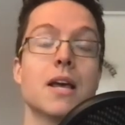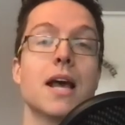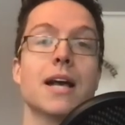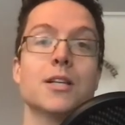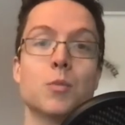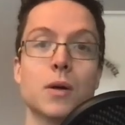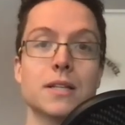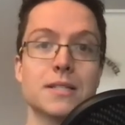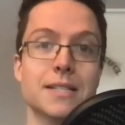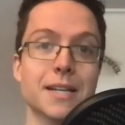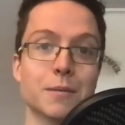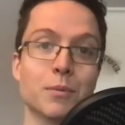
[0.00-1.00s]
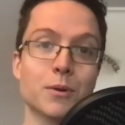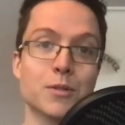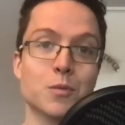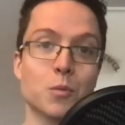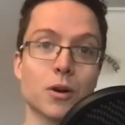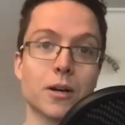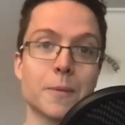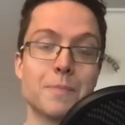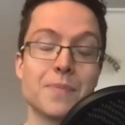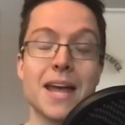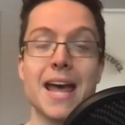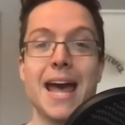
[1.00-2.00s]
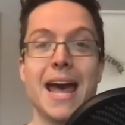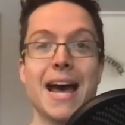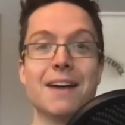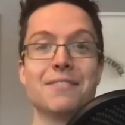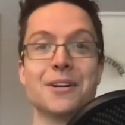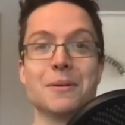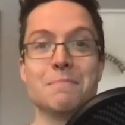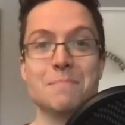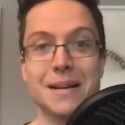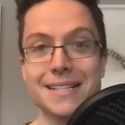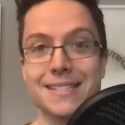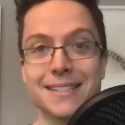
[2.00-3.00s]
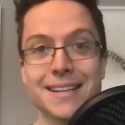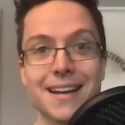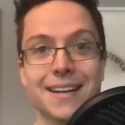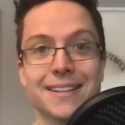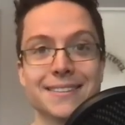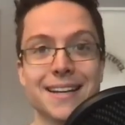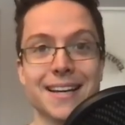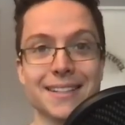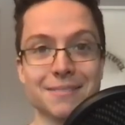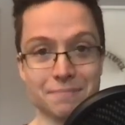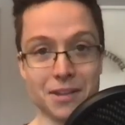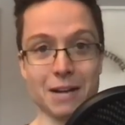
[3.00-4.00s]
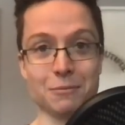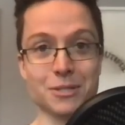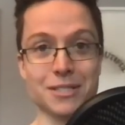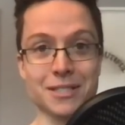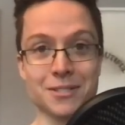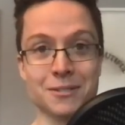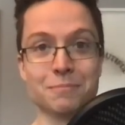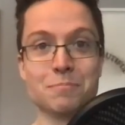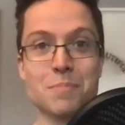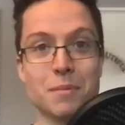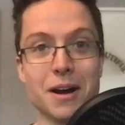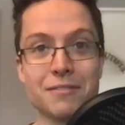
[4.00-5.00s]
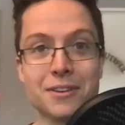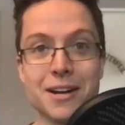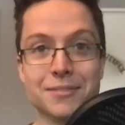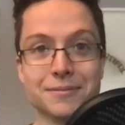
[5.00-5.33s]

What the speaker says: as well as the in-person work. Have an amazing day, and I will see you soon. Bye-bye for now.